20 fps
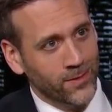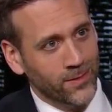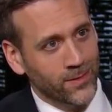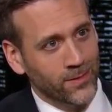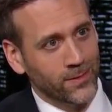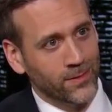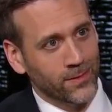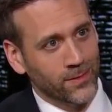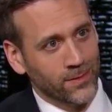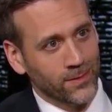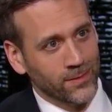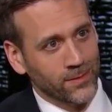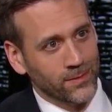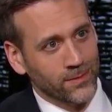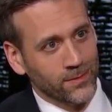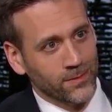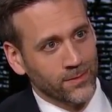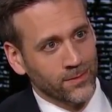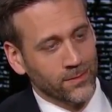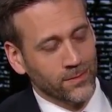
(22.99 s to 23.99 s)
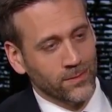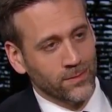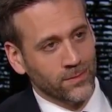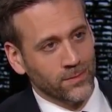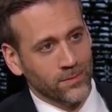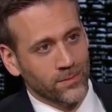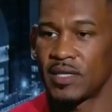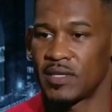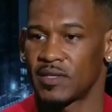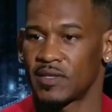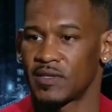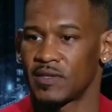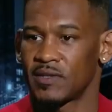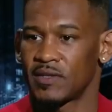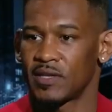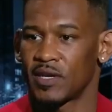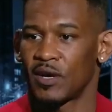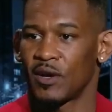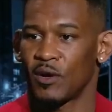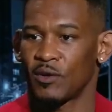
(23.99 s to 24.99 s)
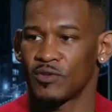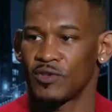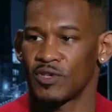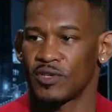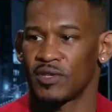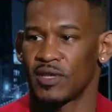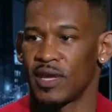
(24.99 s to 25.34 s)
It is, uh, because the culture